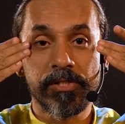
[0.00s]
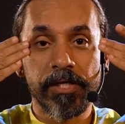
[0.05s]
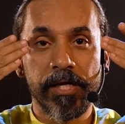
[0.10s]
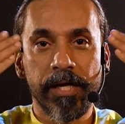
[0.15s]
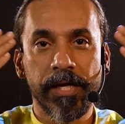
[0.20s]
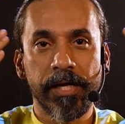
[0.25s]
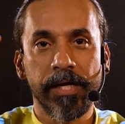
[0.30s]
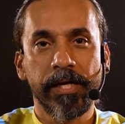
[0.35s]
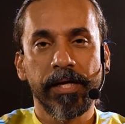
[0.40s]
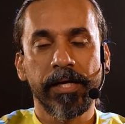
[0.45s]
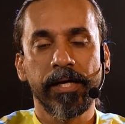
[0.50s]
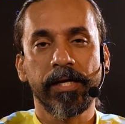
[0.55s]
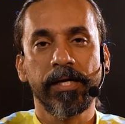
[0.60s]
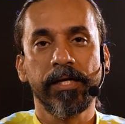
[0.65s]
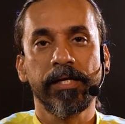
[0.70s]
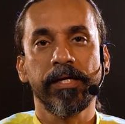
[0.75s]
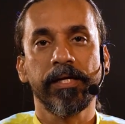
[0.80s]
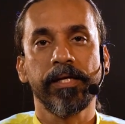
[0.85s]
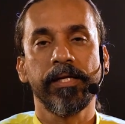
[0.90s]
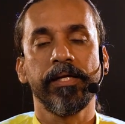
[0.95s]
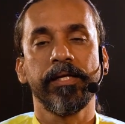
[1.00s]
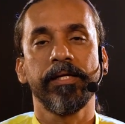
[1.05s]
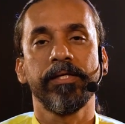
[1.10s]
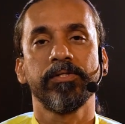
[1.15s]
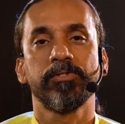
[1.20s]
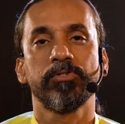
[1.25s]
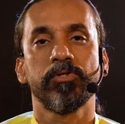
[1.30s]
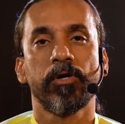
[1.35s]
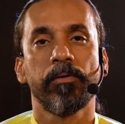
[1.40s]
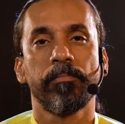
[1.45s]
gently
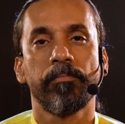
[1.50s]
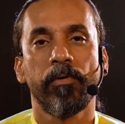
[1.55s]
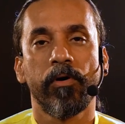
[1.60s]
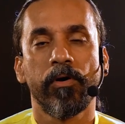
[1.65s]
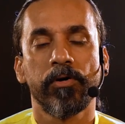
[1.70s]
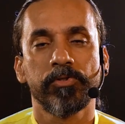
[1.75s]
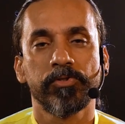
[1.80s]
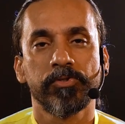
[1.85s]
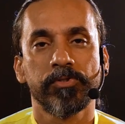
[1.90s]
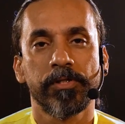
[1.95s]
release your body.